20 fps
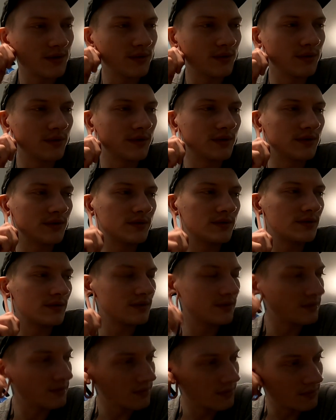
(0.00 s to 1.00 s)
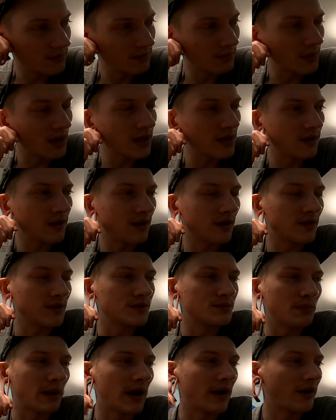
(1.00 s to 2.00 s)
to make your
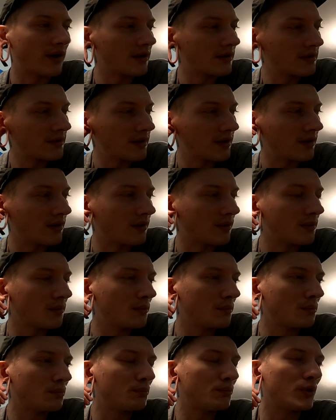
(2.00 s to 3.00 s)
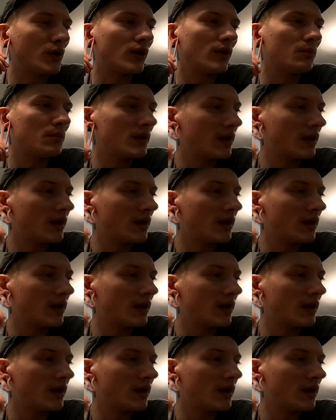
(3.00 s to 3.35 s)
ears better. Pull